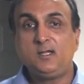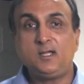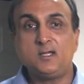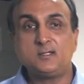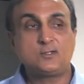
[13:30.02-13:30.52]

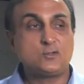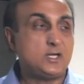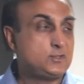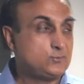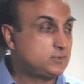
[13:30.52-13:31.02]
And so
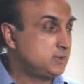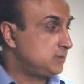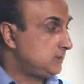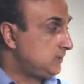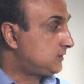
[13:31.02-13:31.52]
I use
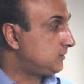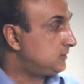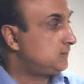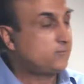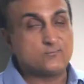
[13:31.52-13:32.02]
a
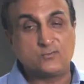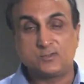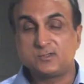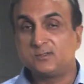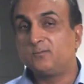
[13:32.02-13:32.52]
different
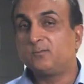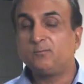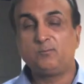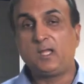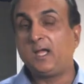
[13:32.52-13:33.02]
version of
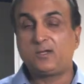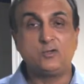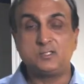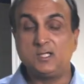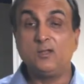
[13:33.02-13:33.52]
black
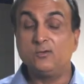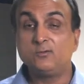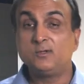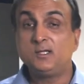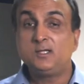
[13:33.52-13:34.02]
on
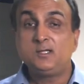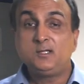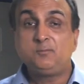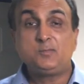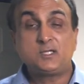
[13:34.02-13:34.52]
yellow,
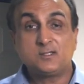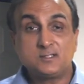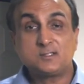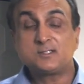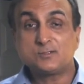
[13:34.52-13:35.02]
because
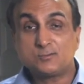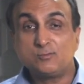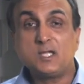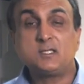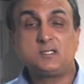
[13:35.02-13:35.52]
it just
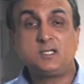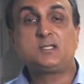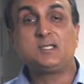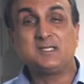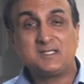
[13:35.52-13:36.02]

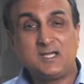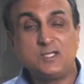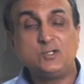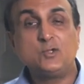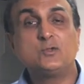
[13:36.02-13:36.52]
resonates and I
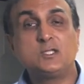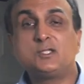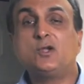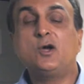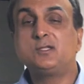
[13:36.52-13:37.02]
know that
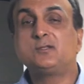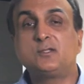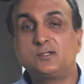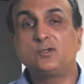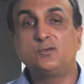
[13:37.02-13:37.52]
the audience
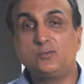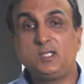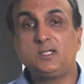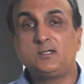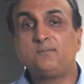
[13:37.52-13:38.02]
is going to
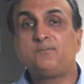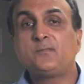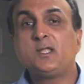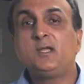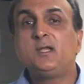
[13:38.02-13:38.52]
read it.
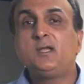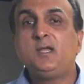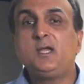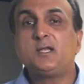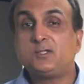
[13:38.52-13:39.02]

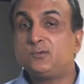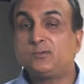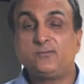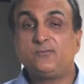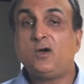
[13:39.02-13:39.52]
And I
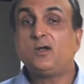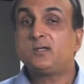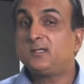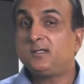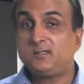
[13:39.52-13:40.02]
use a
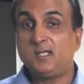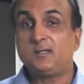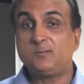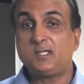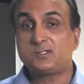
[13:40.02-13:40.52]
font
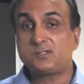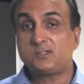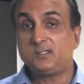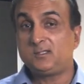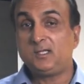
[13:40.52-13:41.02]
that makes,
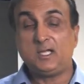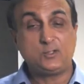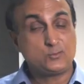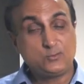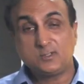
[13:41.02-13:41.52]
and I
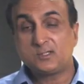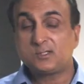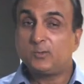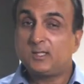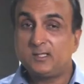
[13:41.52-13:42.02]
don't use a
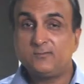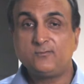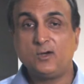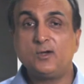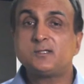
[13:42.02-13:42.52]
squiggly
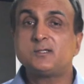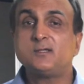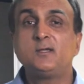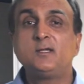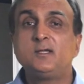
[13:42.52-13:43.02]
font.
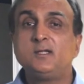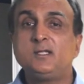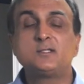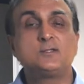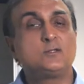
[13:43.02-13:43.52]

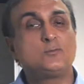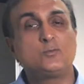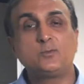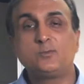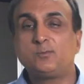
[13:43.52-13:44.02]
It's
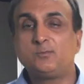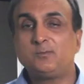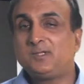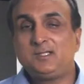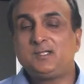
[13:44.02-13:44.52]

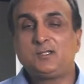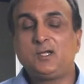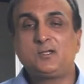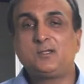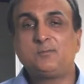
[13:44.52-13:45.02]

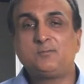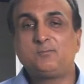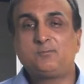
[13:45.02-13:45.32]
not going to